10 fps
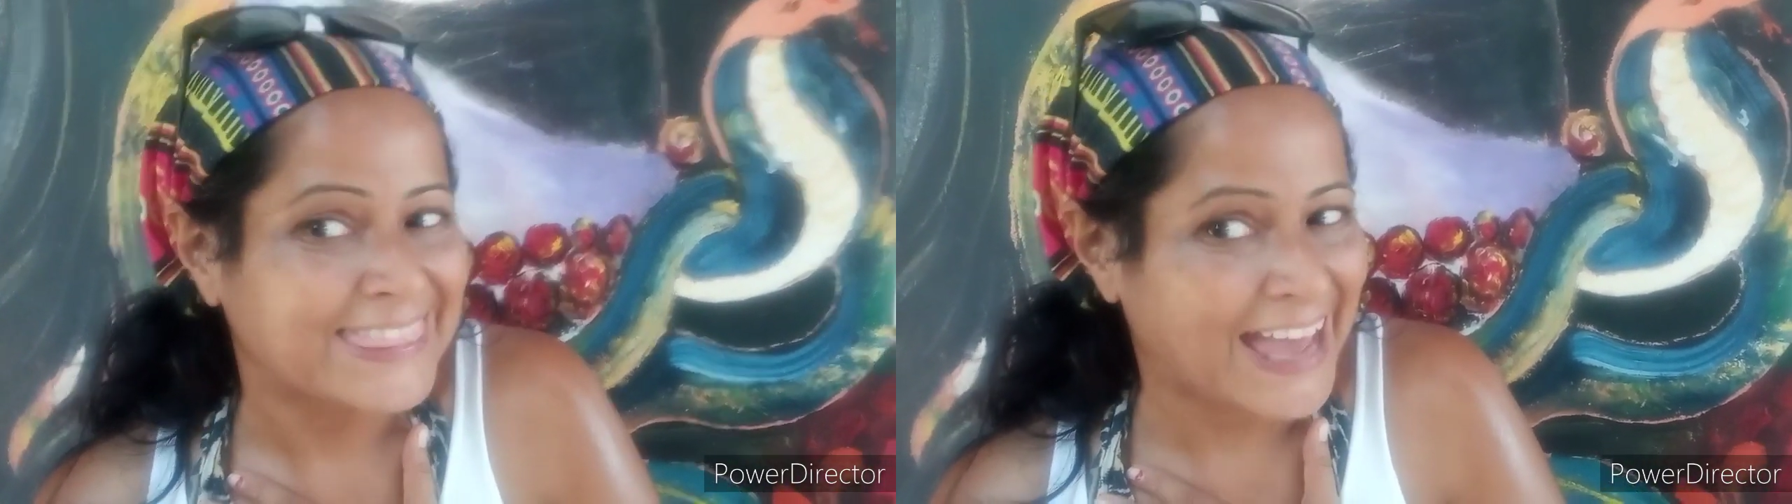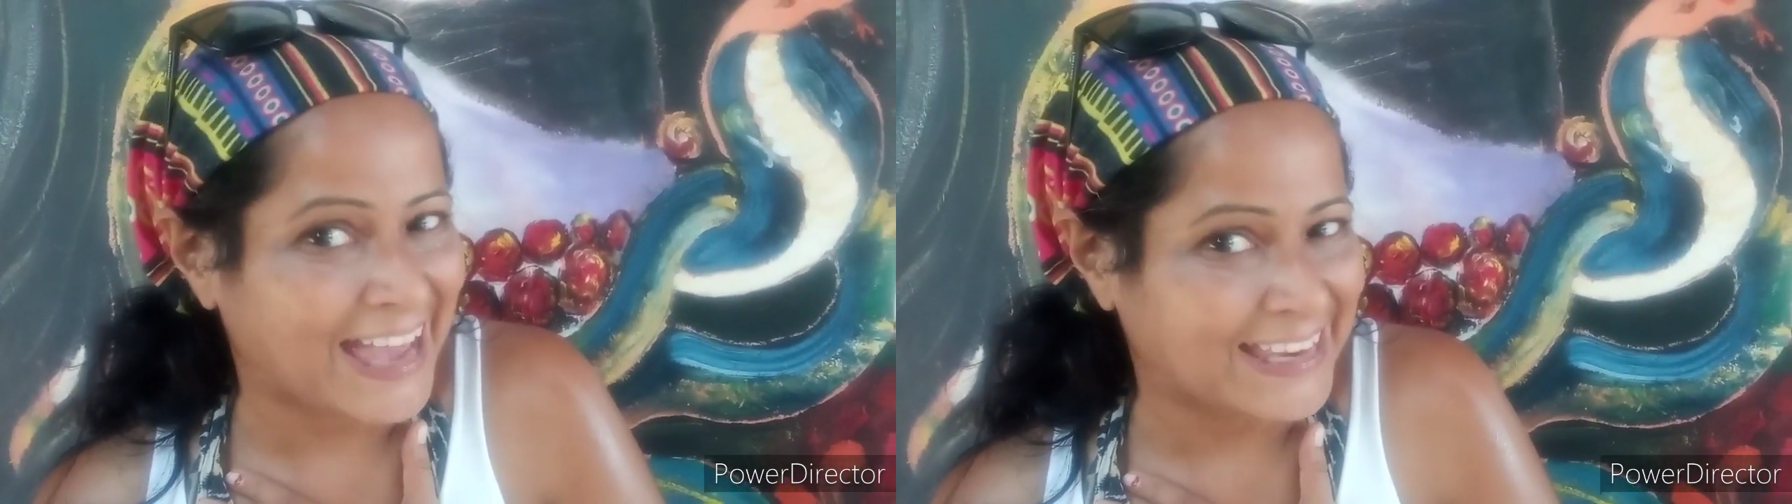
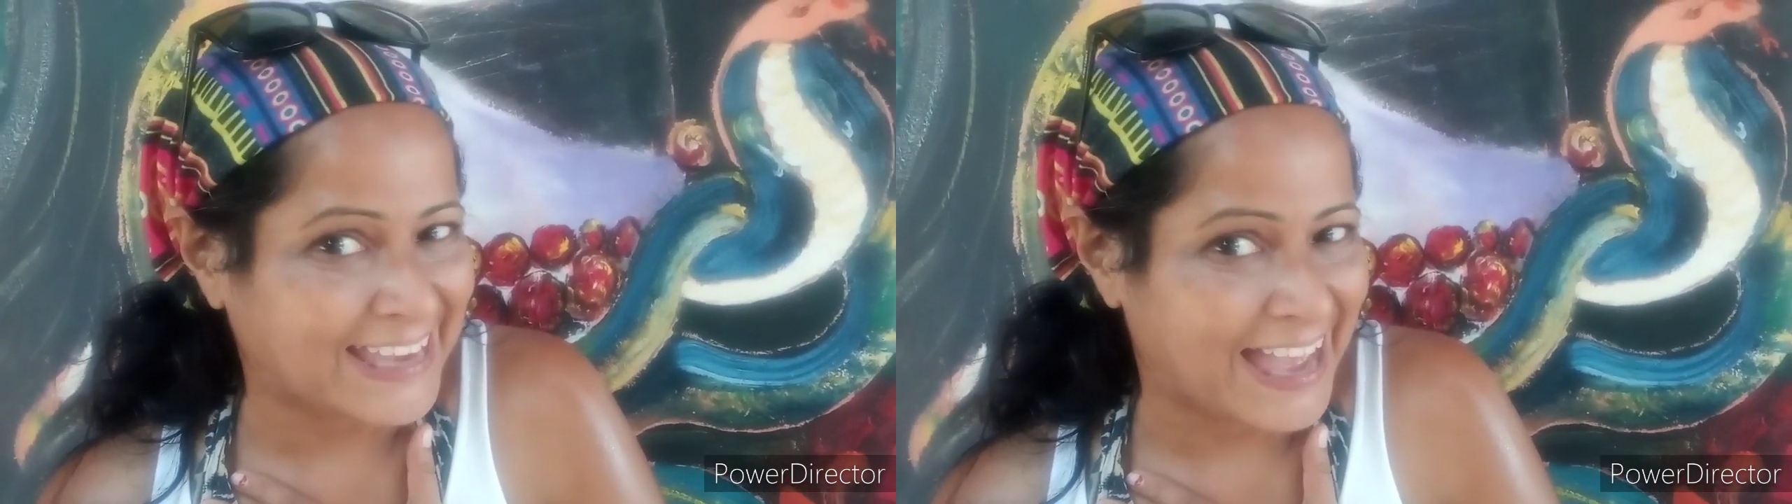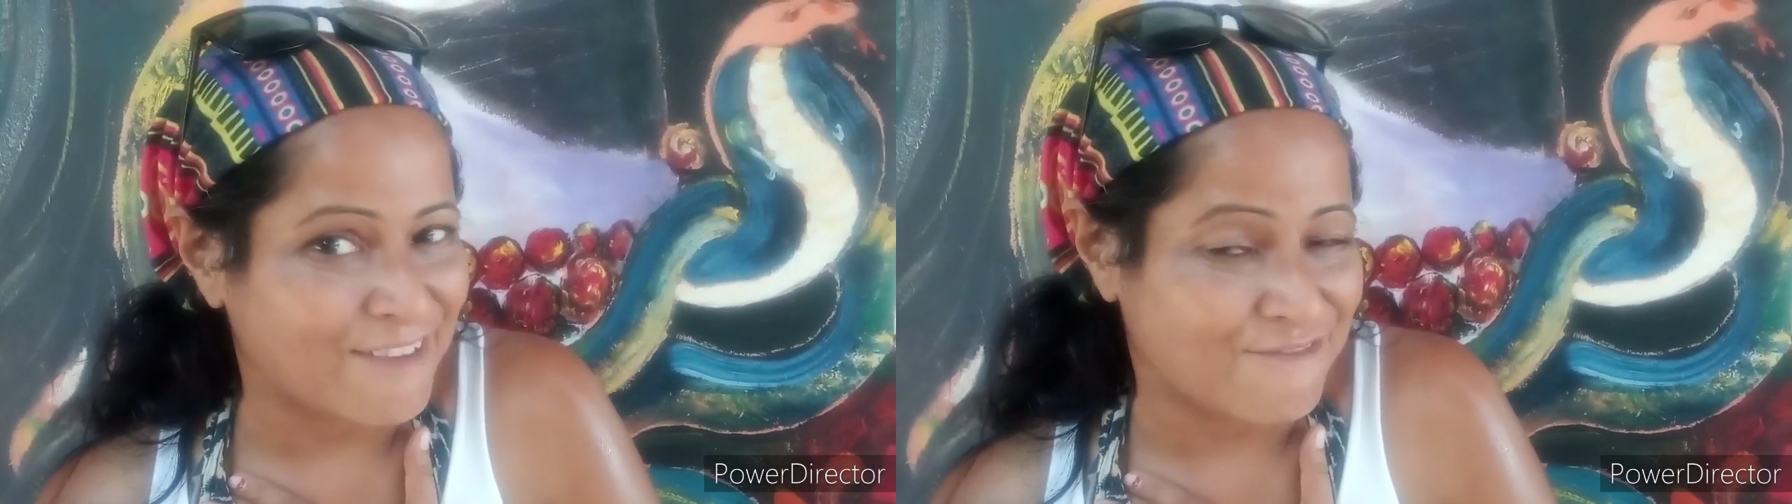that I
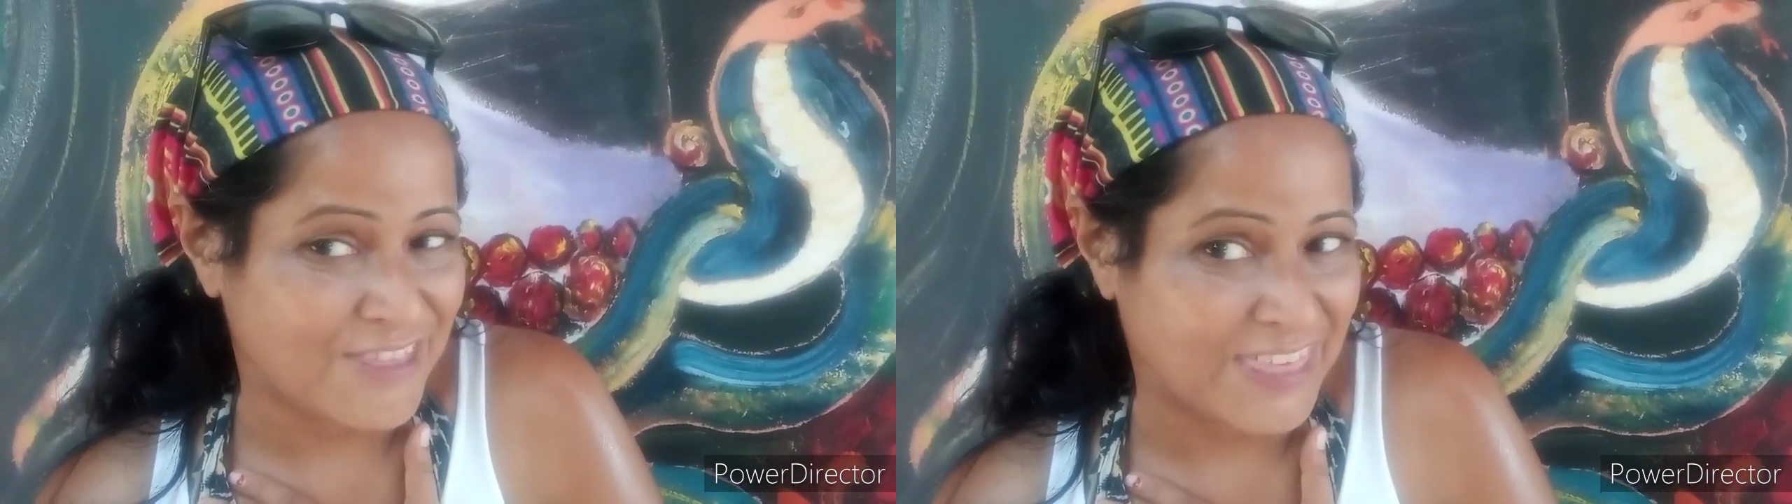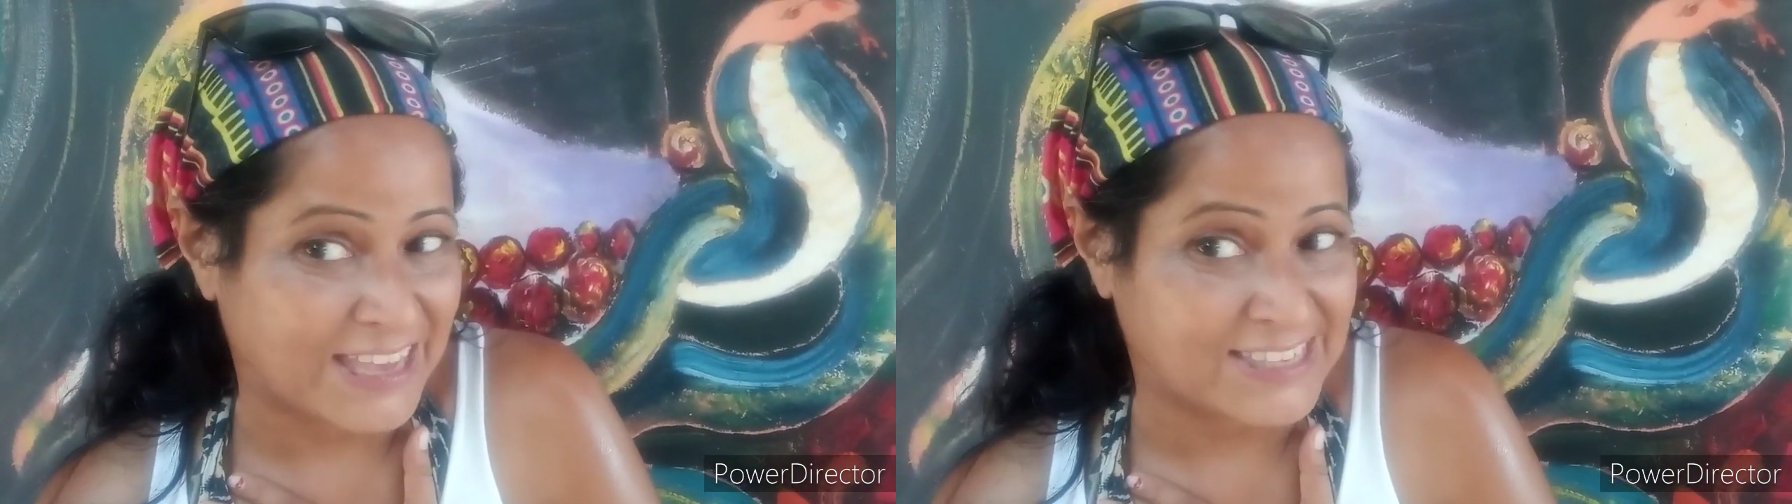get
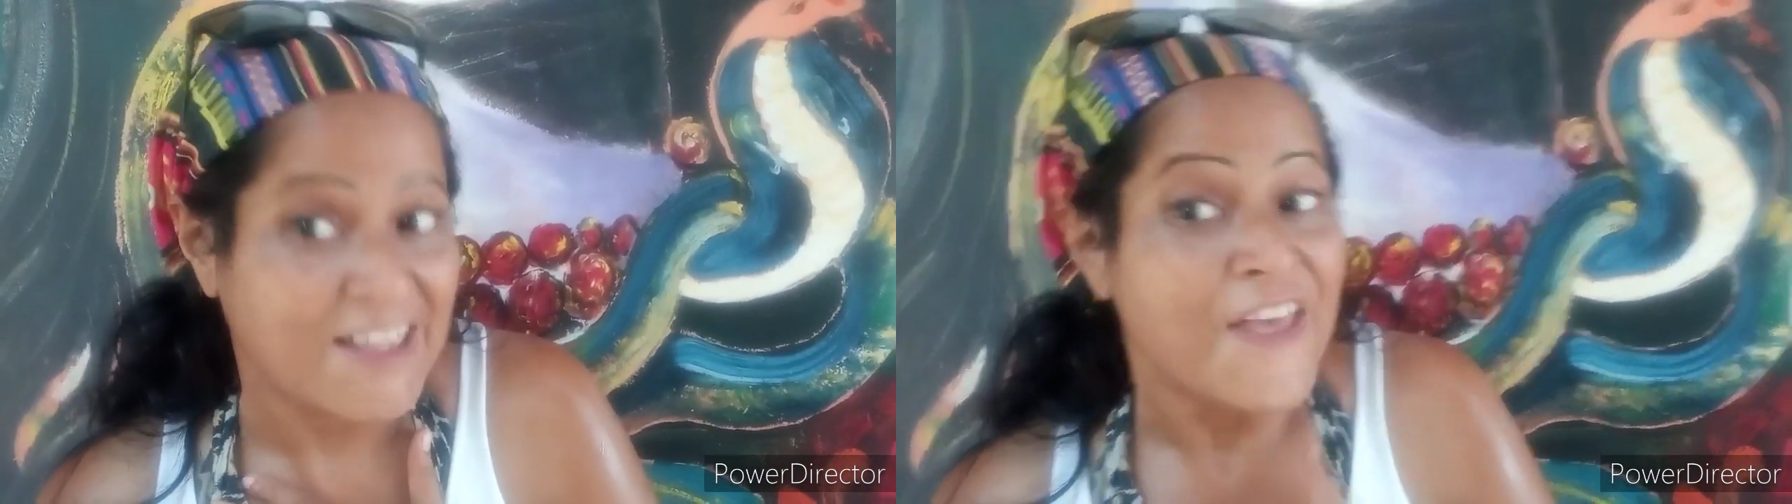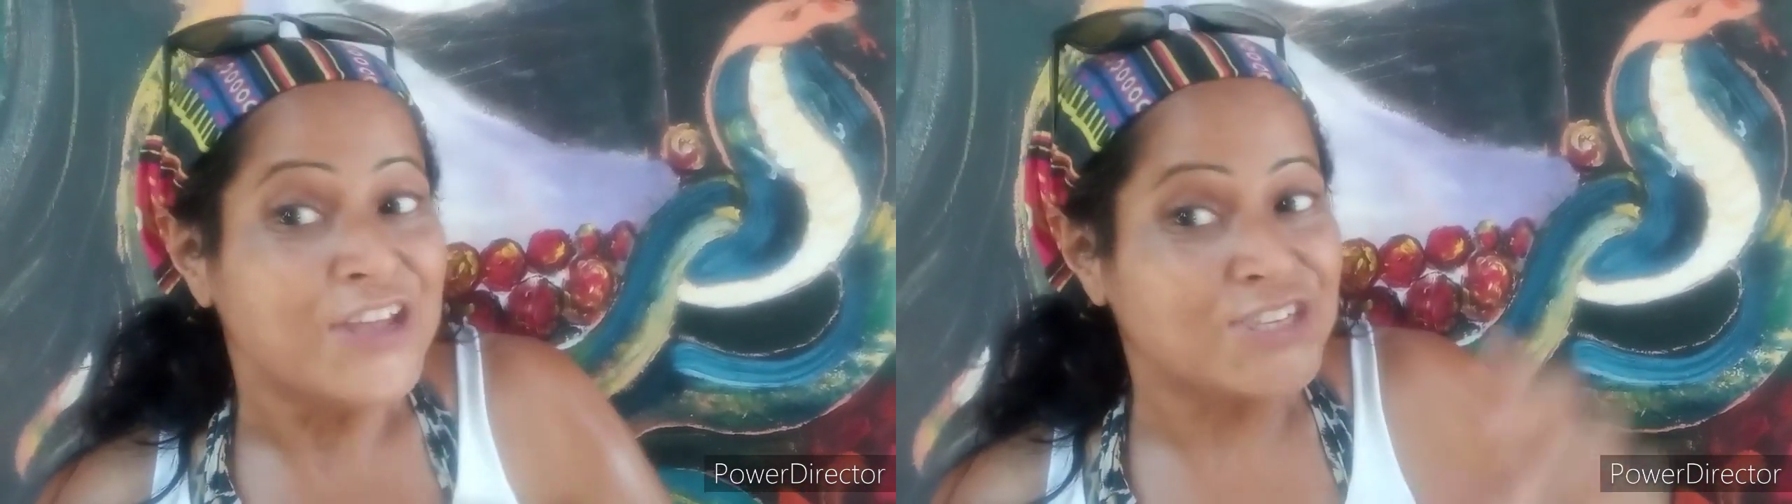for this.